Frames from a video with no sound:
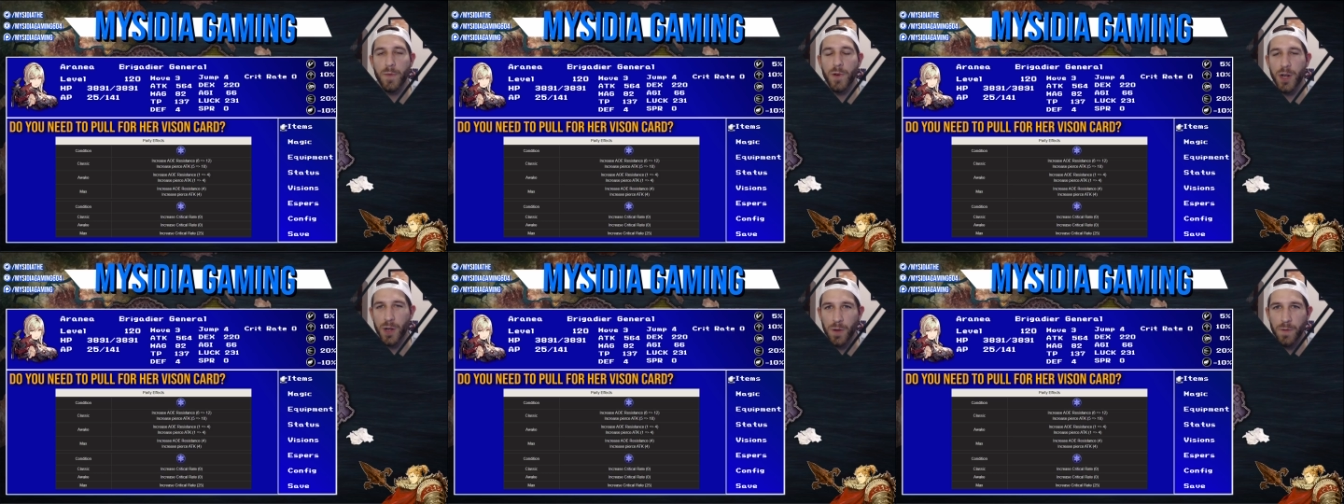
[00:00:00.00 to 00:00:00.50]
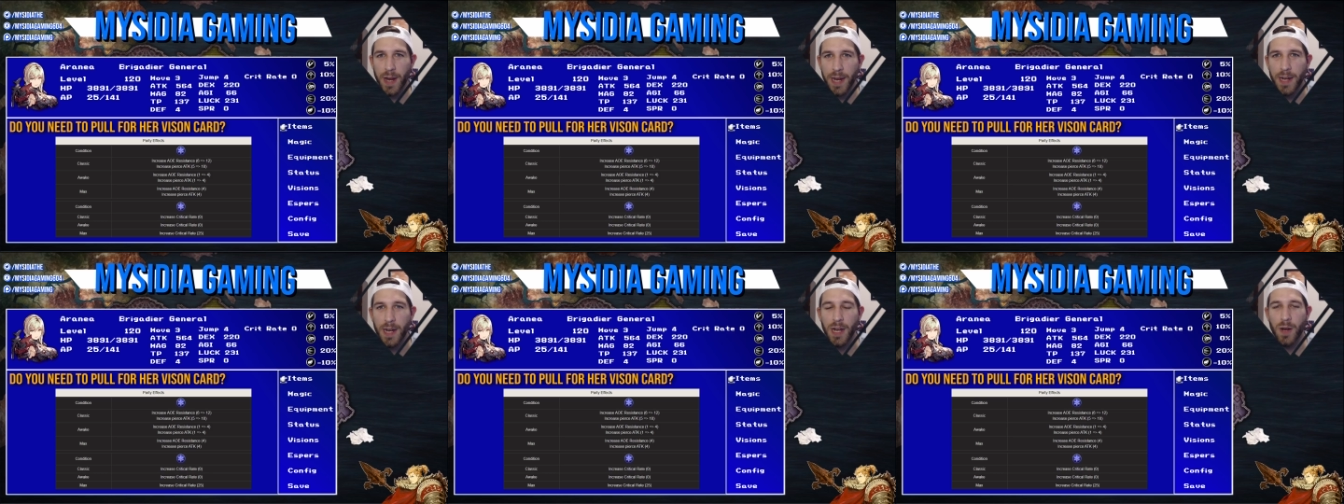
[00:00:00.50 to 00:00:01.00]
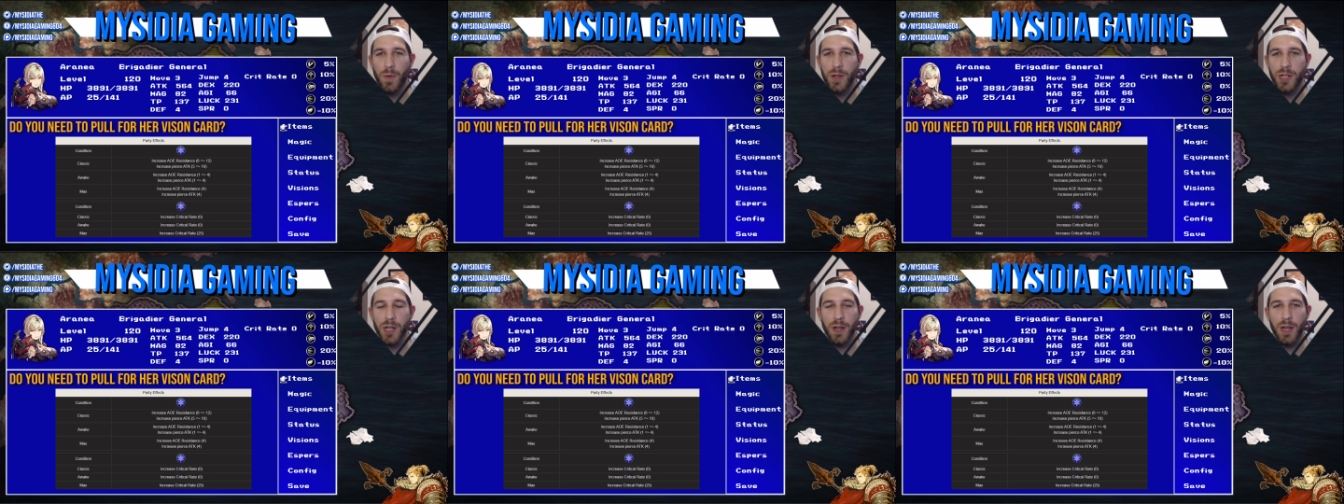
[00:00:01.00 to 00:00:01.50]
critical rate,
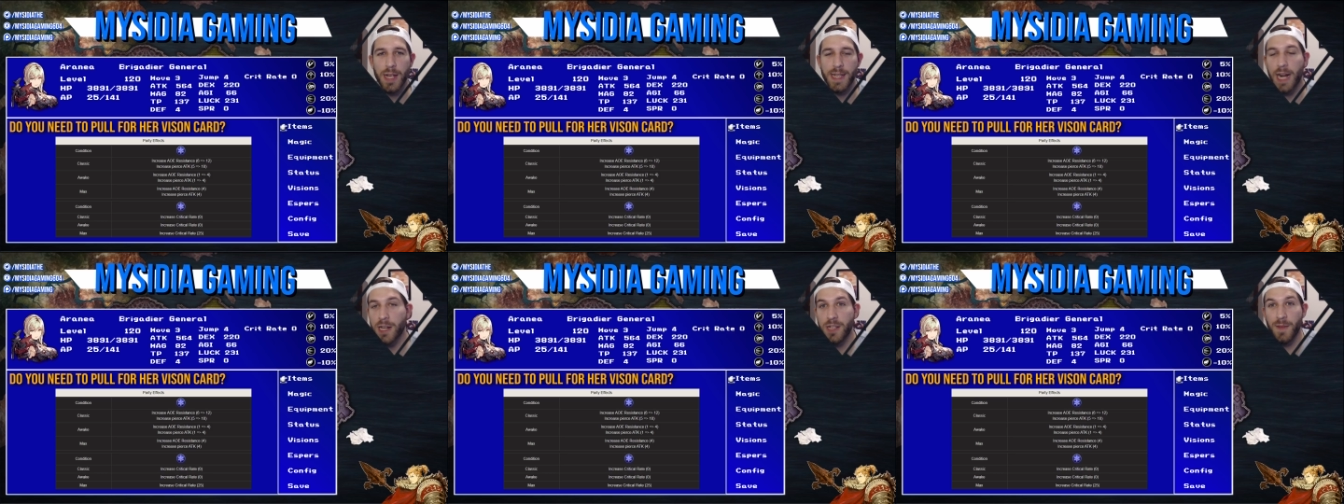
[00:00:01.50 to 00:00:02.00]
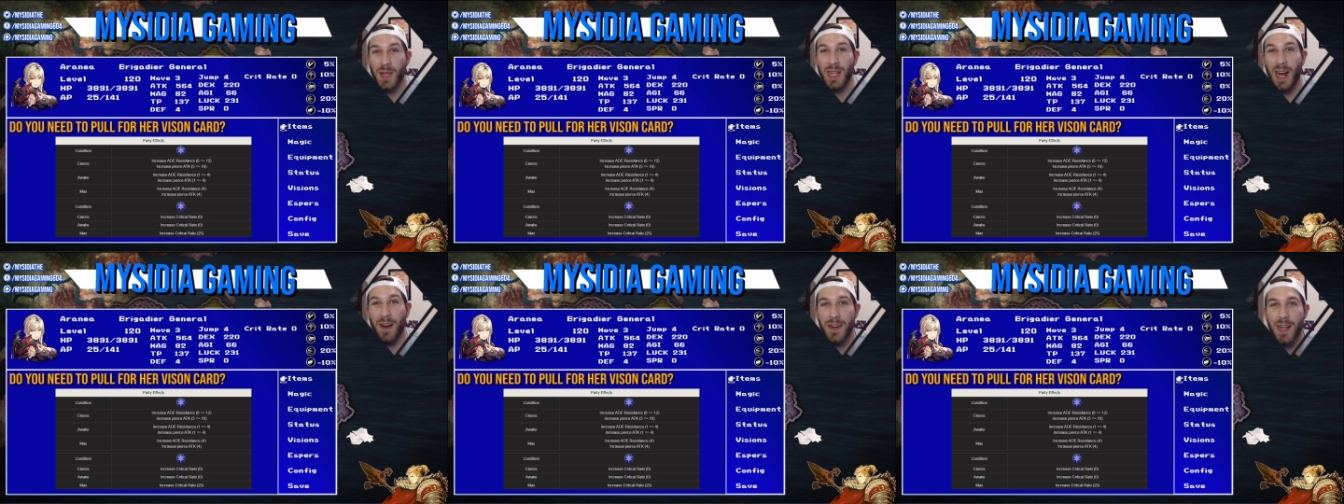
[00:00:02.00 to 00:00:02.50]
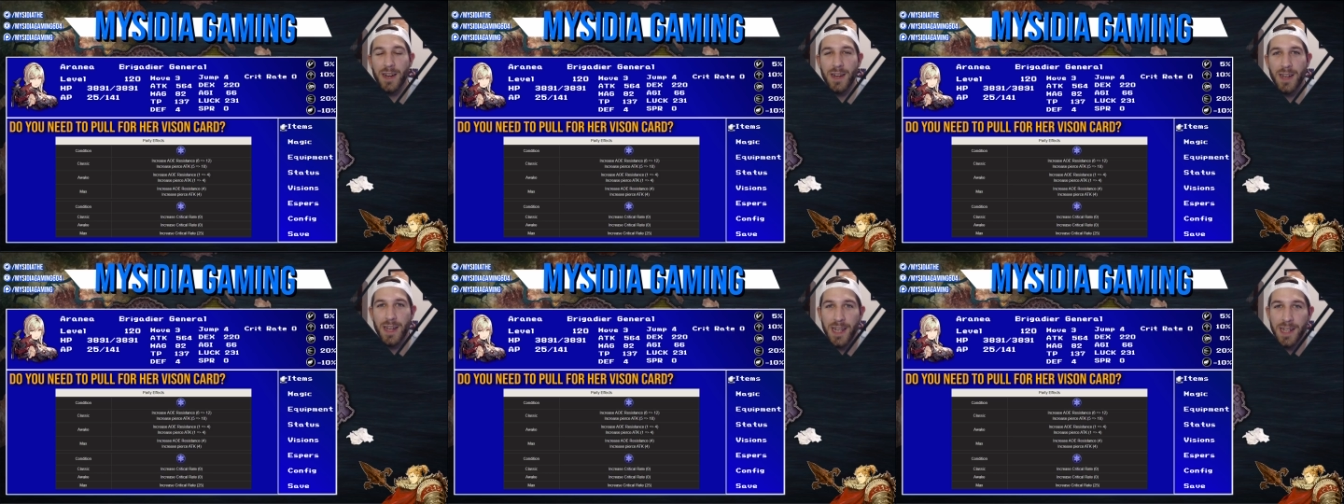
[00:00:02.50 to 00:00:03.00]
which is actually something that
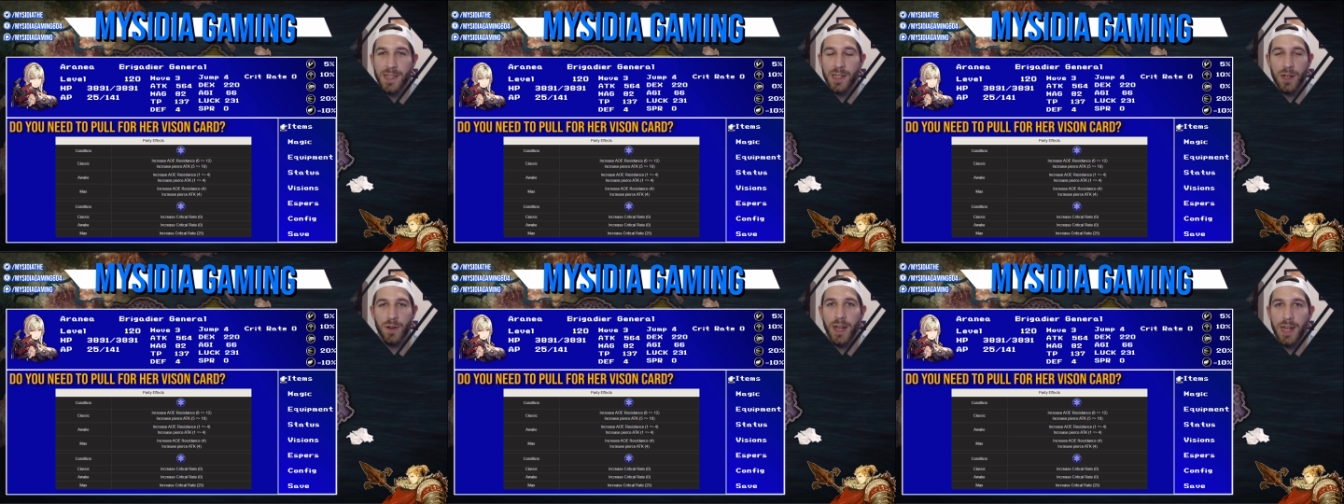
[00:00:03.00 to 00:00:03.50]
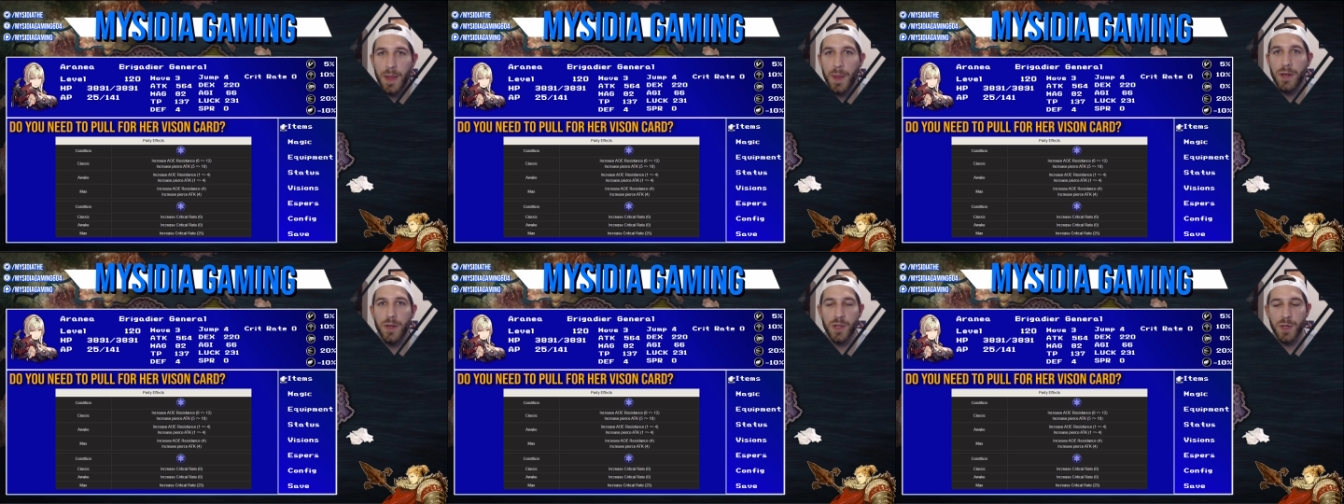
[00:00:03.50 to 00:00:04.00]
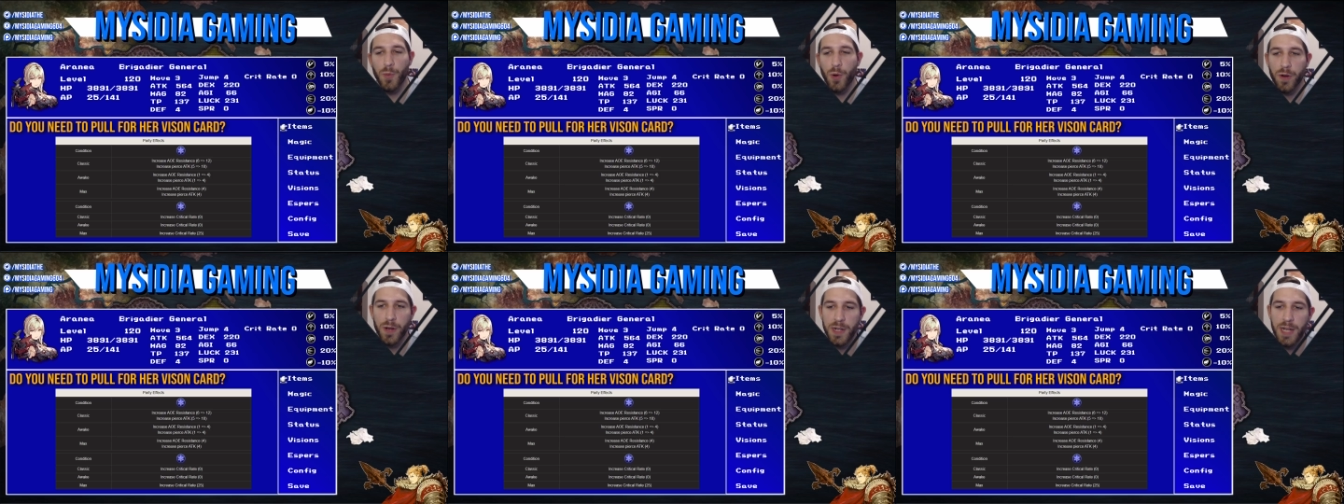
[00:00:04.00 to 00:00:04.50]
Aranea needs to crit and then do some
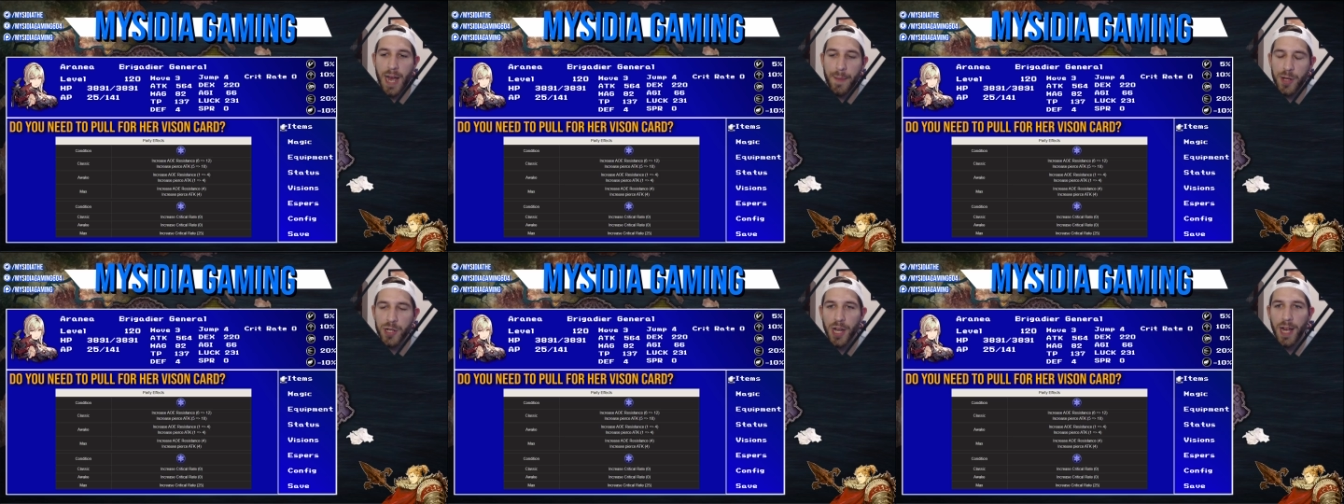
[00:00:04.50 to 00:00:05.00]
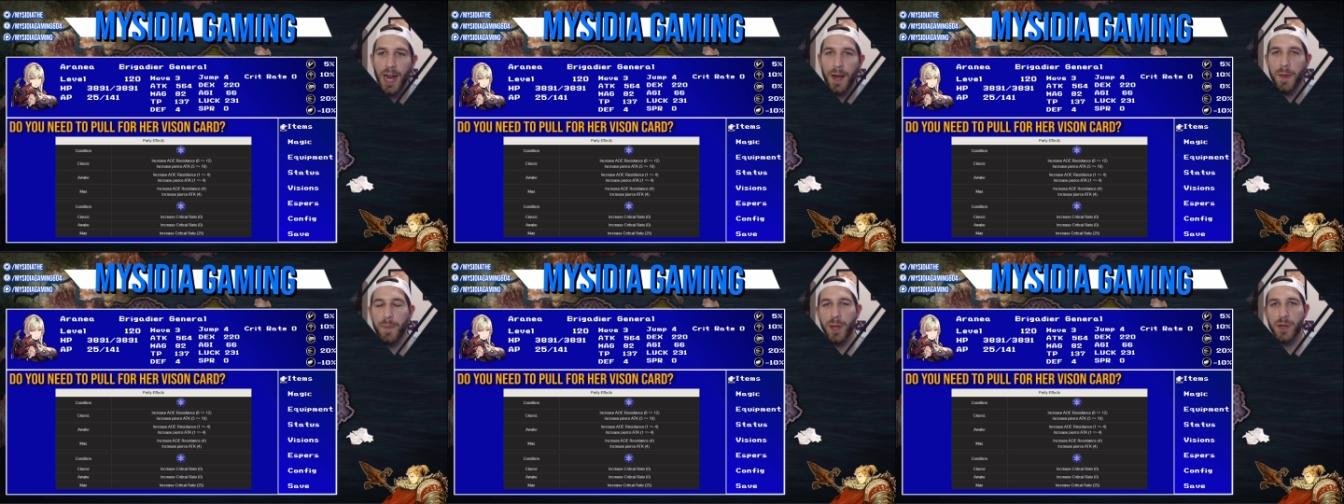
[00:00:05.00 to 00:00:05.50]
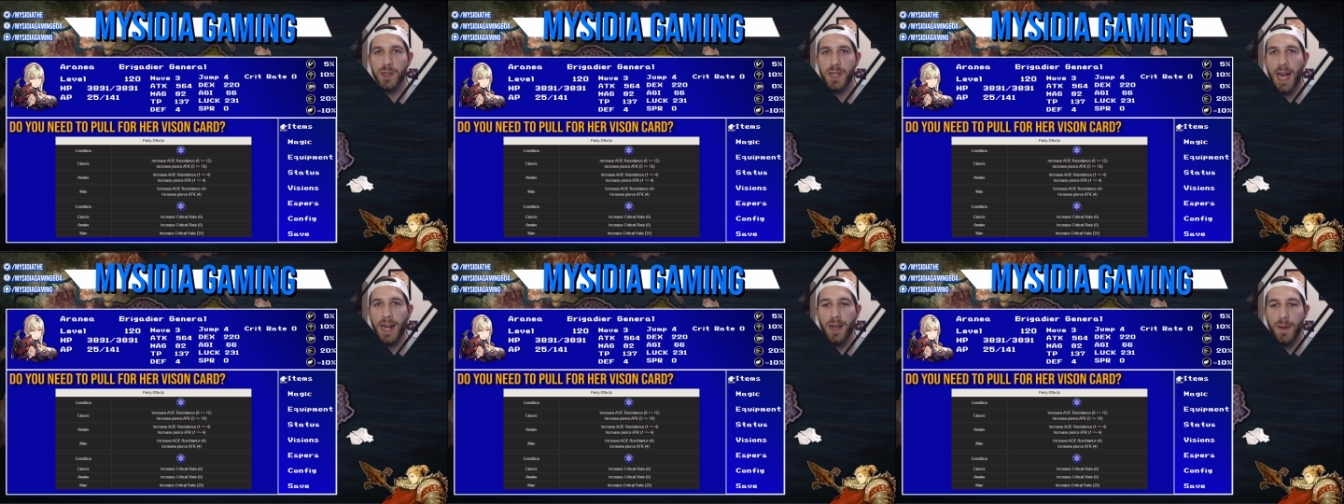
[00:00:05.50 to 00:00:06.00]
more crit damage, and the pierce
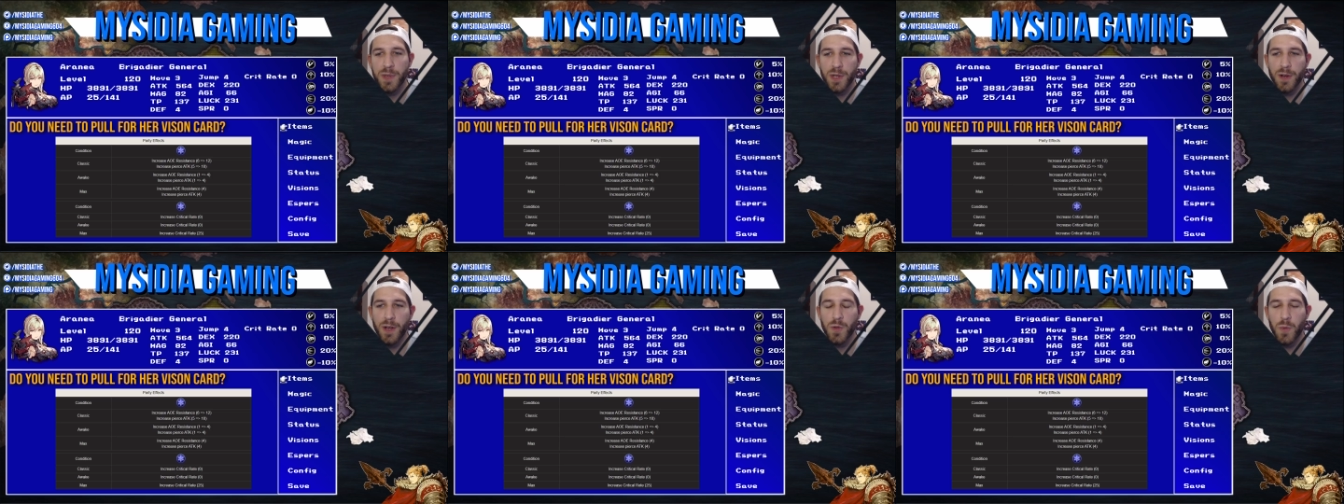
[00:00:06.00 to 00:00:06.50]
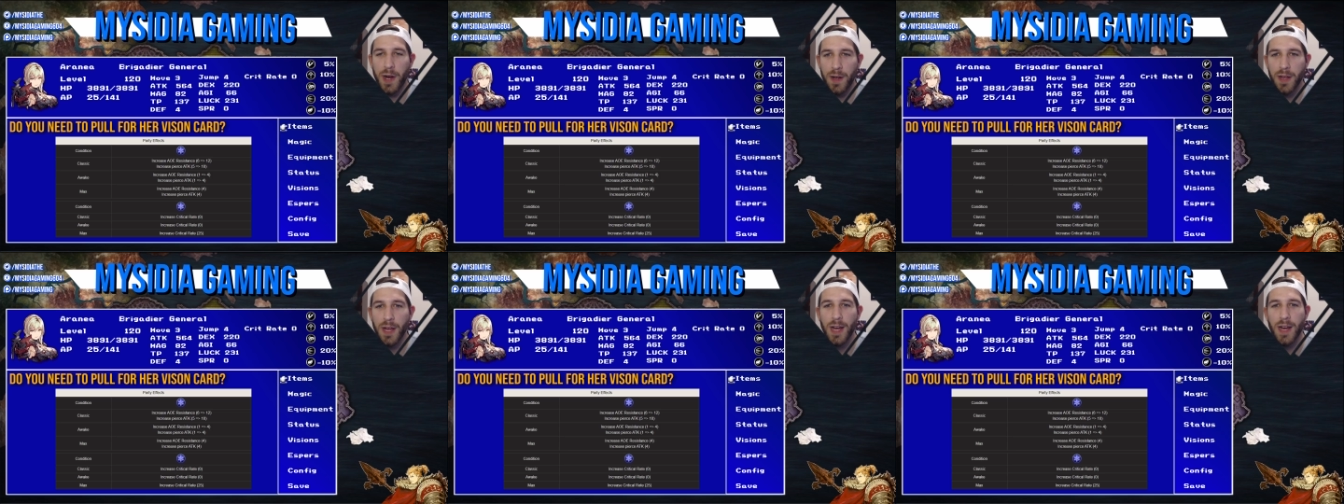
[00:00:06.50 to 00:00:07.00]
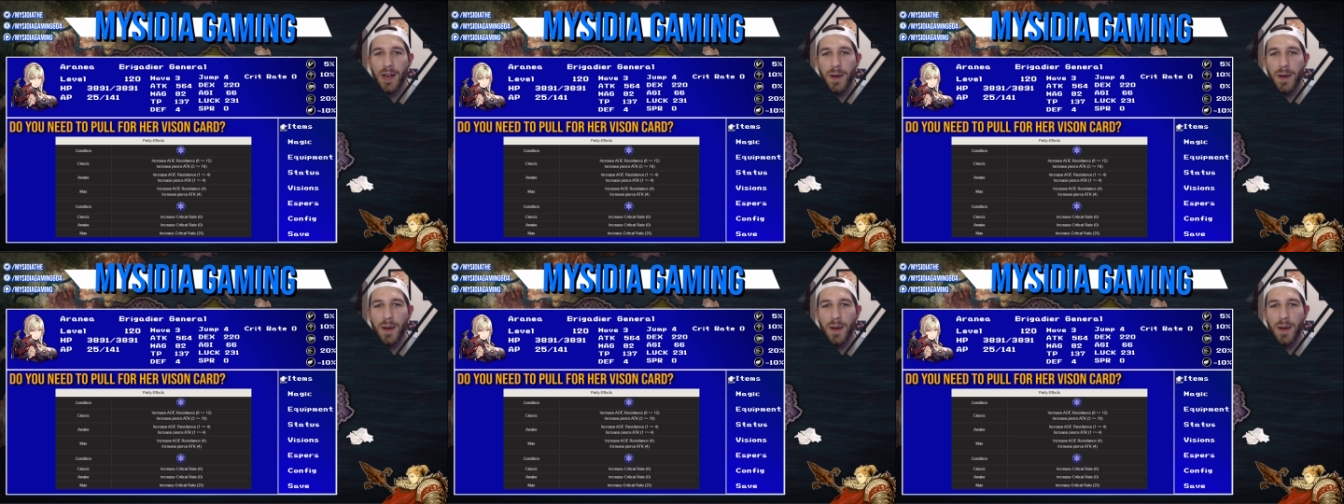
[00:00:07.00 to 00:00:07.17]
attack helps her as well.